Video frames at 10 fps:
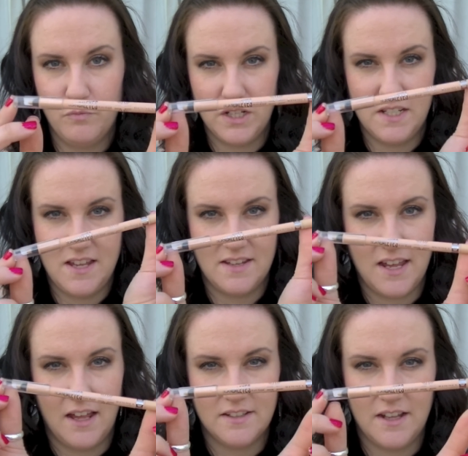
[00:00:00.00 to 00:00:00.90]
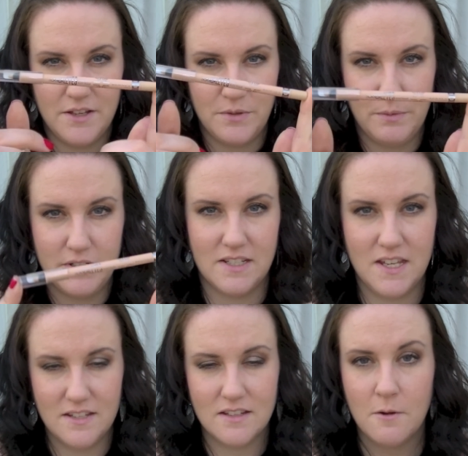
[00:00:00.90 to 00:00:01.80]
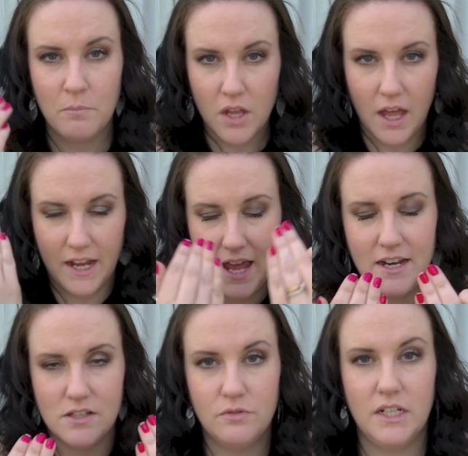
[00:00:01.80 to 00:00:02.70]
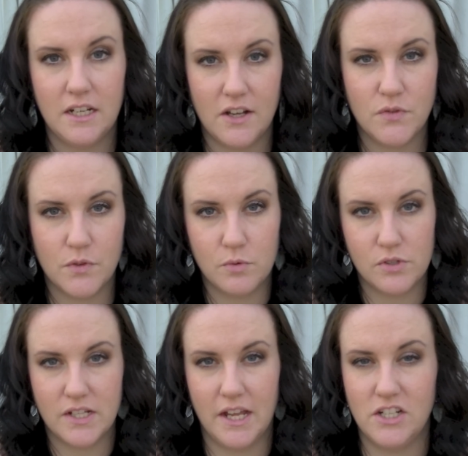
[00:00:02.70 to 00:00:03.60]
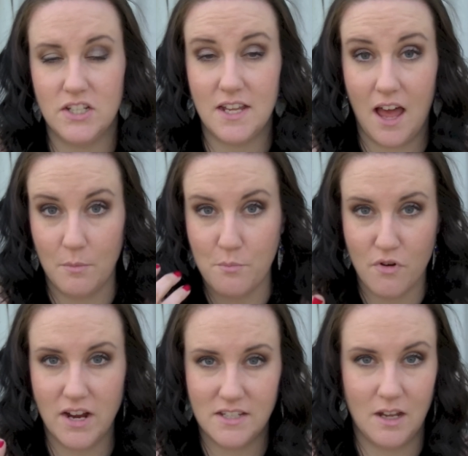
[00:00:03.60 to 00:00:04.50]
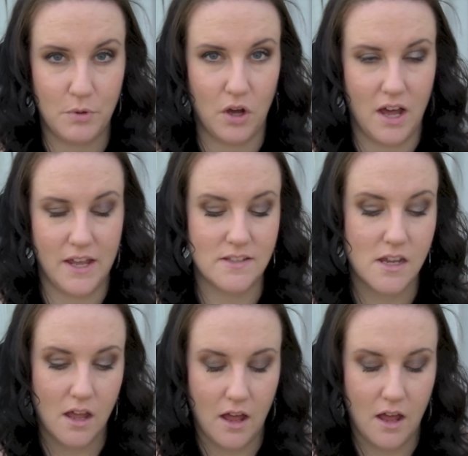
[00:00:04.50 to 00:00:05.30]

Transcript: which is their Scandalized one, which is this. Again, it's really nice for the waterline just to help brighten up your eyes.